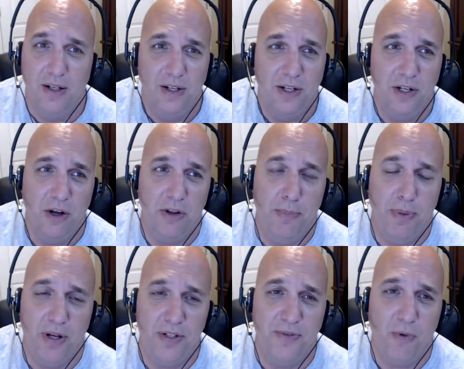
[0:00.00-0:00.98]
you know, the
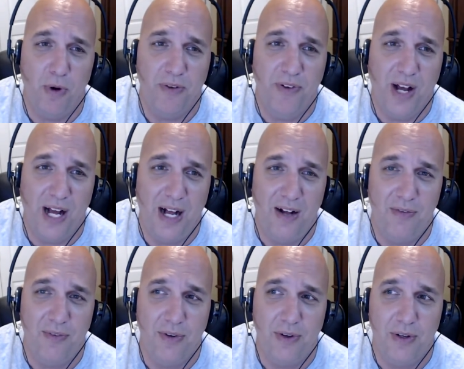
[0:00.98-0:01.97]
Punch 45,
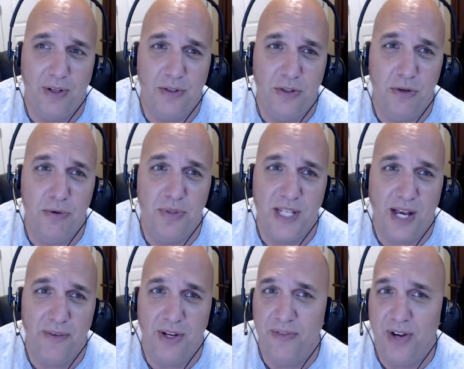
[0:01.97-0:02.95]

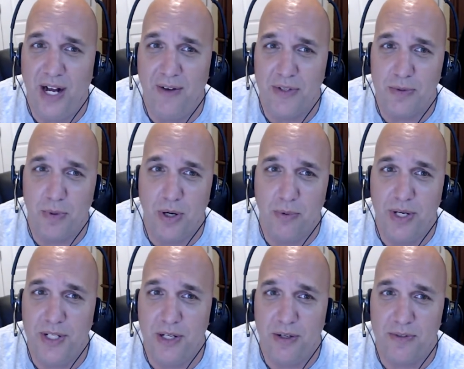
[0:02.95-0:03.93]
275 is what it
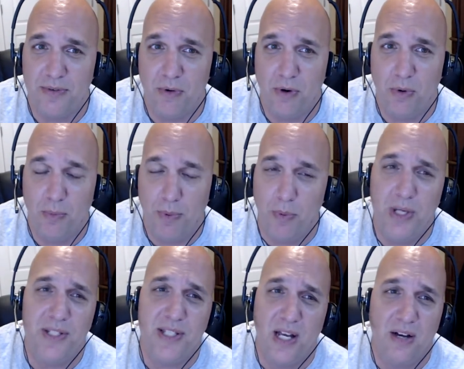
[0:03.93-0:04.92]
retails for, but we
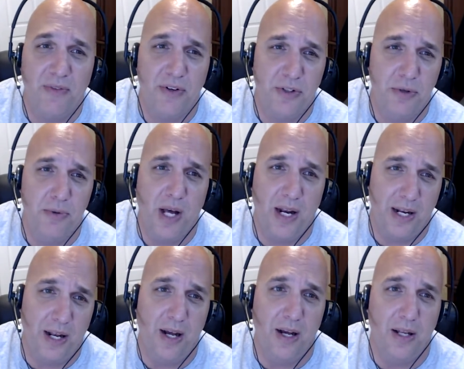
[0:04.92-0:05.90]
sell it for
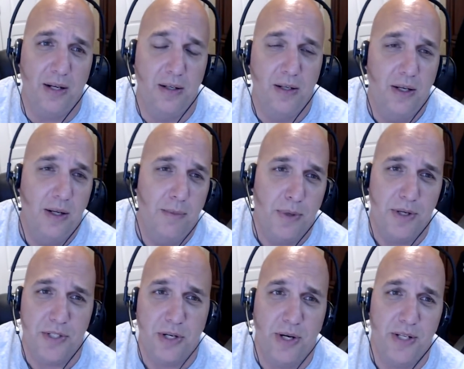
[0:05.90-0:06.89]
299
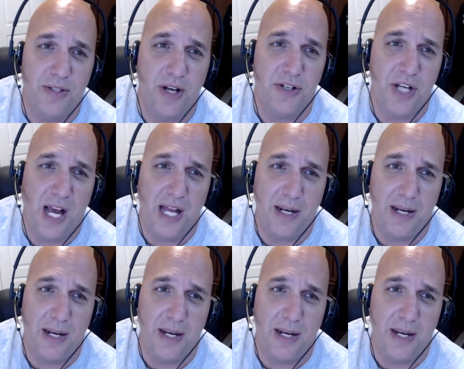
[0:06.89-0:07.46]
because they're in such high